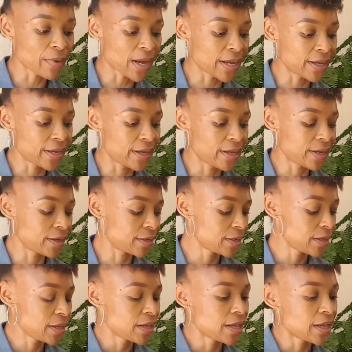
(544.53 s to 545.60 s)
I had.
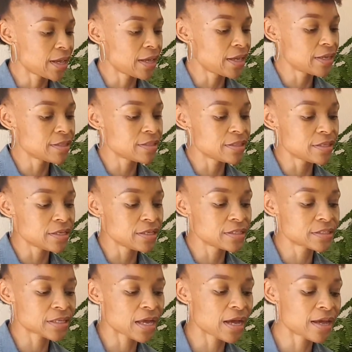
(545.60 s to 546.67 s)
And
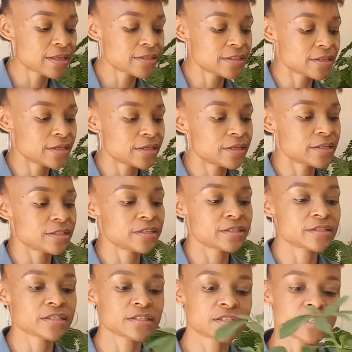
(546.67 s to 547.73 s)
this
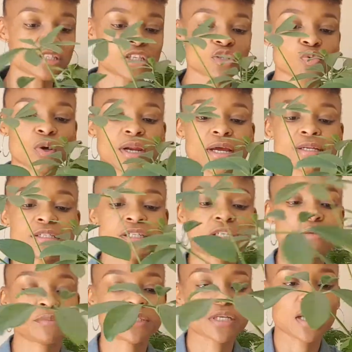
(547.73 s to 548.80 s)
is what I
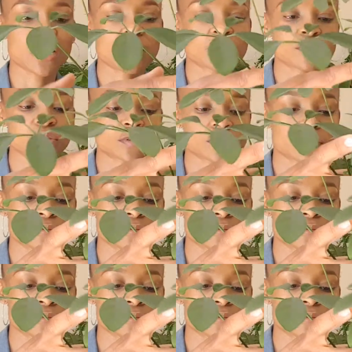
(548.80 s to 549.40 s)
trimmed out